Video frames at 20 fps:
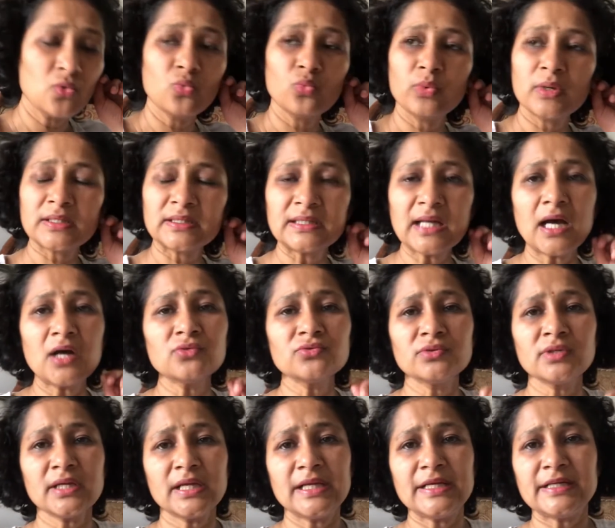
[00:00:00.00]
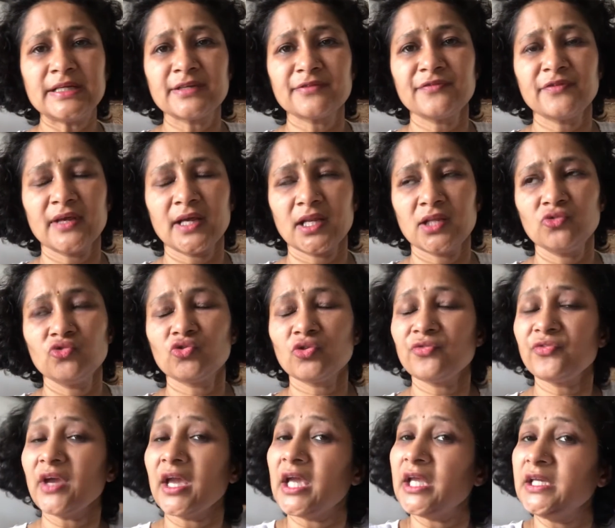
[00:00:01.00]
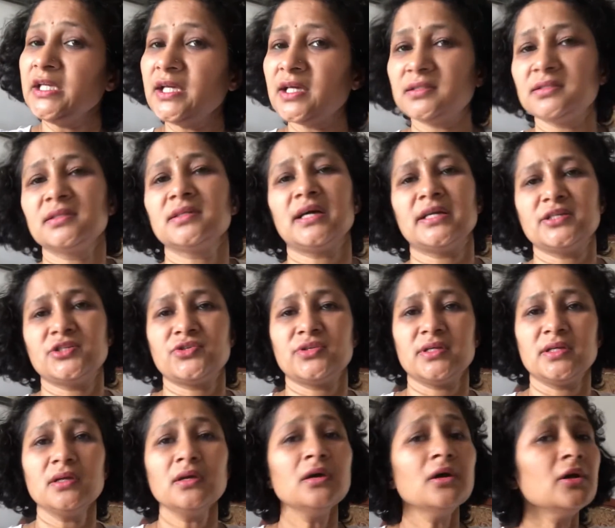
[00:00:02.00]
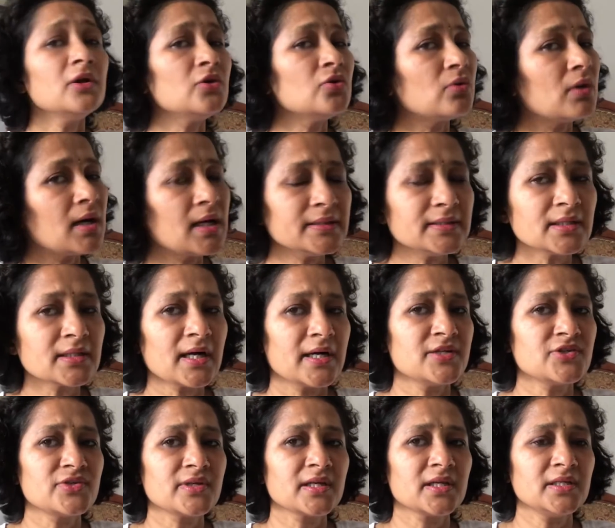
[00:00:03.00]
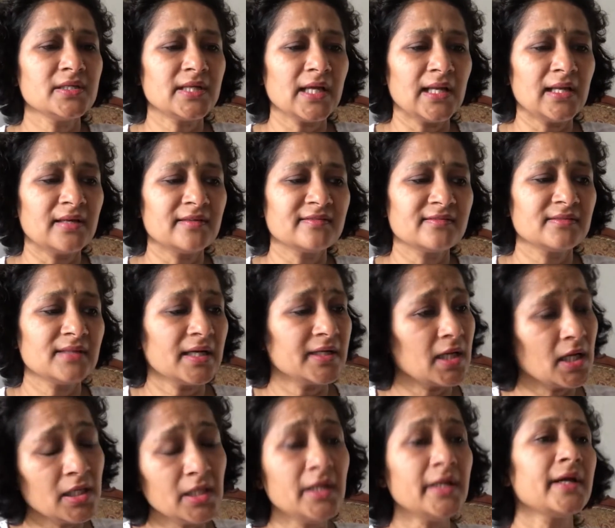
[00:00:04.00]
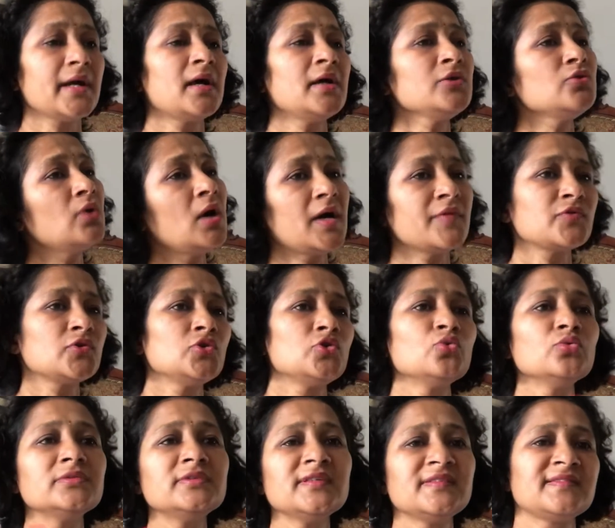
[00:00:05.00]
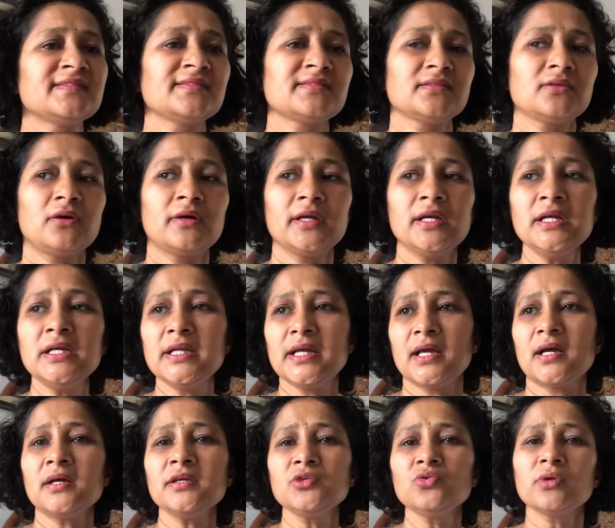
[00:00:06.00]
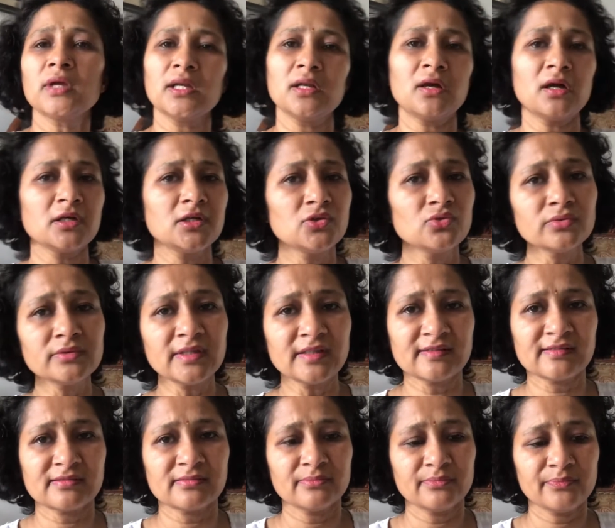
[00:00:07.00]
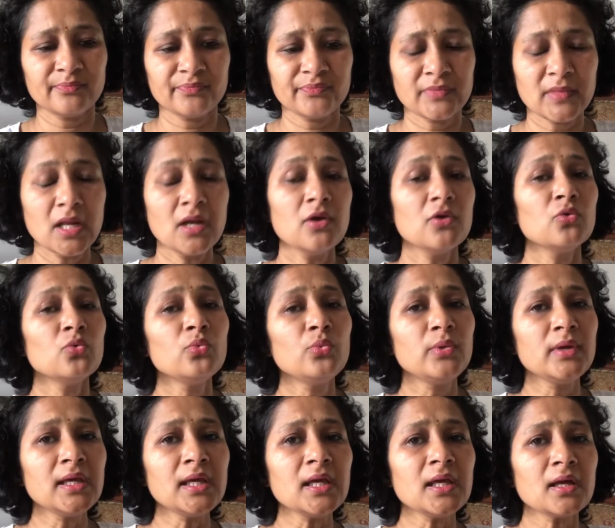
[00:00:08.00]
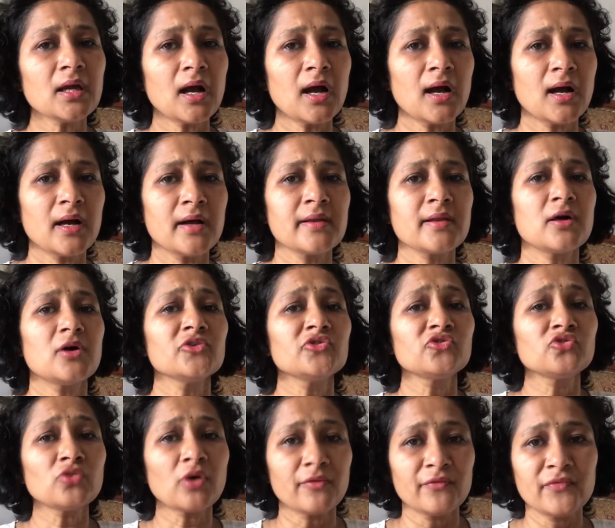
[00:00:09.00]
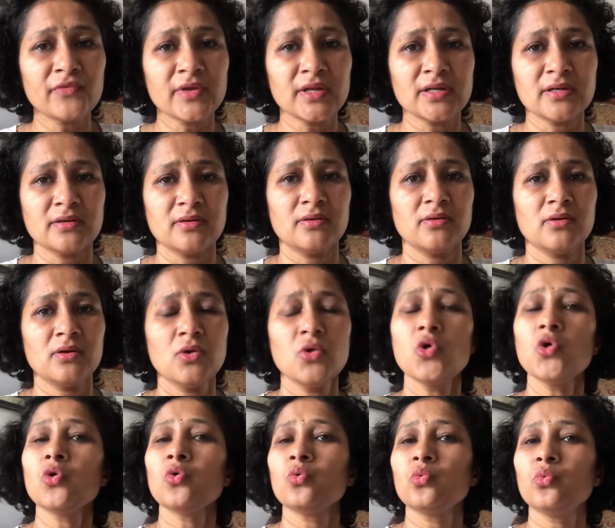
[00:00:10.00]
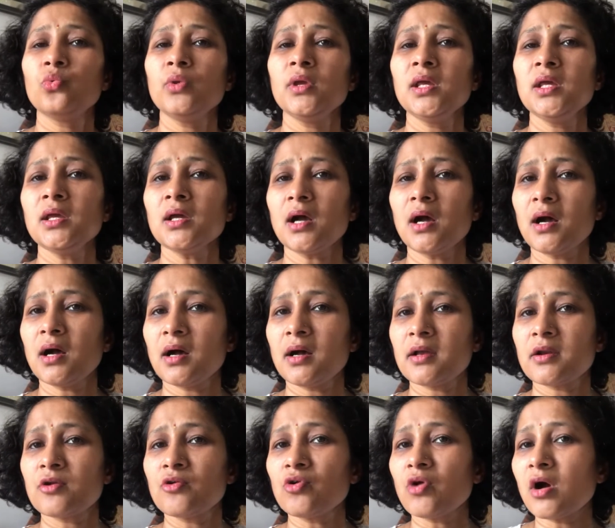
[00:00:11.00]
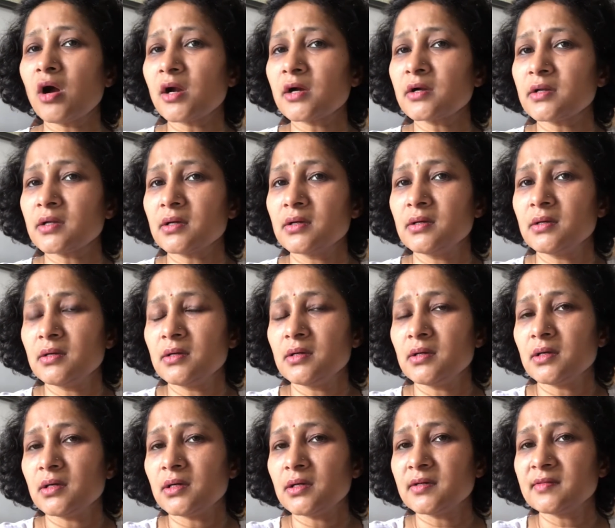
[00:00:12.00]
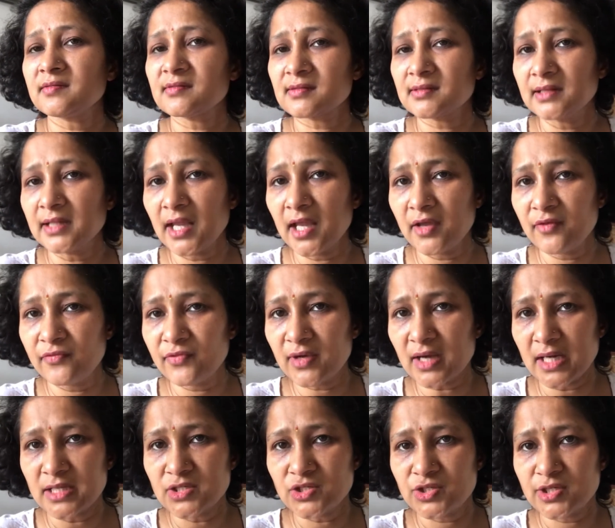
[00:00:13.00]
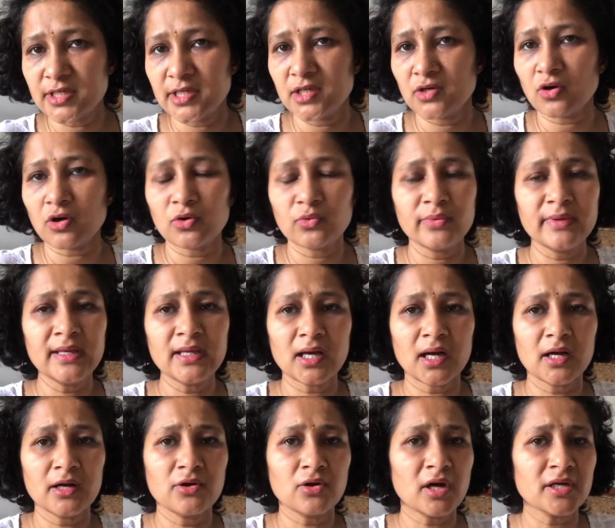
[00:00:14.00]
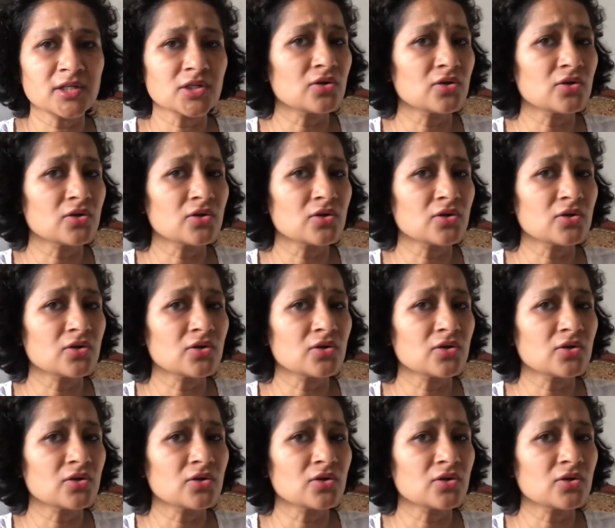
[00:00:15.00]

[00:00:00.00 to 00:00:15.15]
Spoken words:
without the interference of any other country. No other country can tell us that India, you have to do this, or India, you cannot do this. We are a sovereign. We are not a slave country, or we are not a